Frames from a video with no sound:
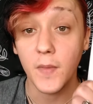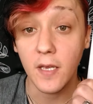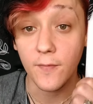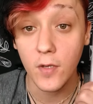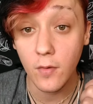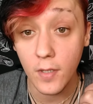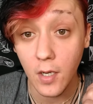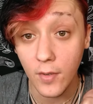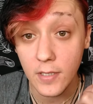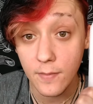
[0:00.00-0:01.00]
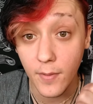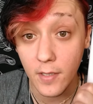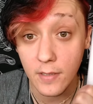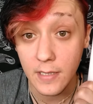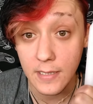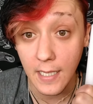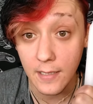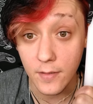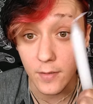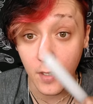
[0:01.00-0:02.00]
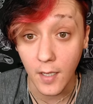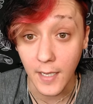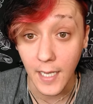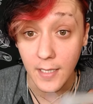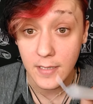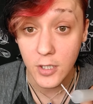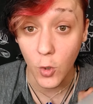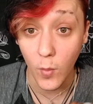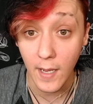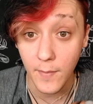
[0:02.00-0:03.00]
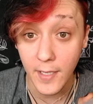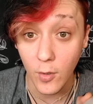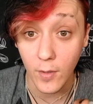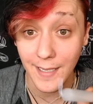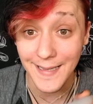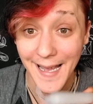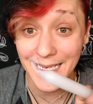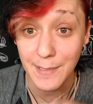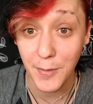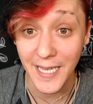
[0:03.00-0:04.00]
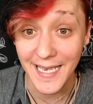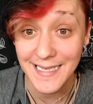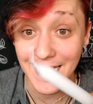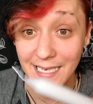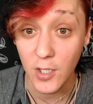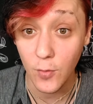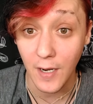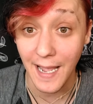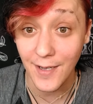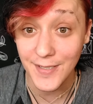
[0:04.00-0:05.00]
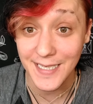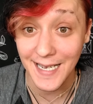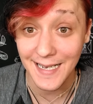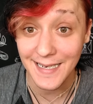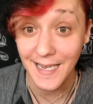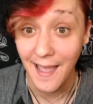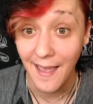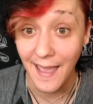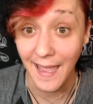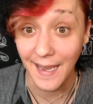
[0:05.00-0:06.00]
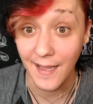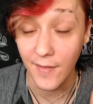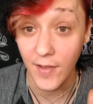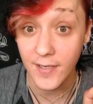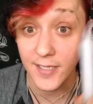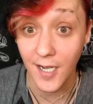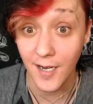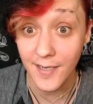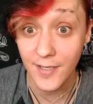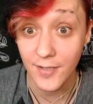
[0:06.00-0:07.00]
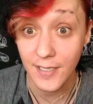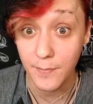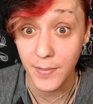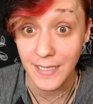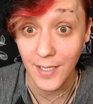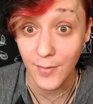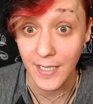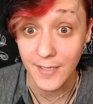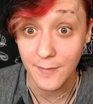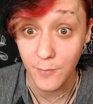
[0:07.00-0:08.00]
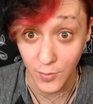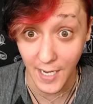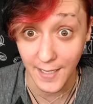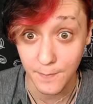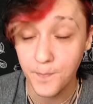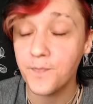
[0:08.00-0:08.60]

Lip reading: if you're going to burn this candle on a ceramic or glass plate and you are outside and there's concrete below it, right?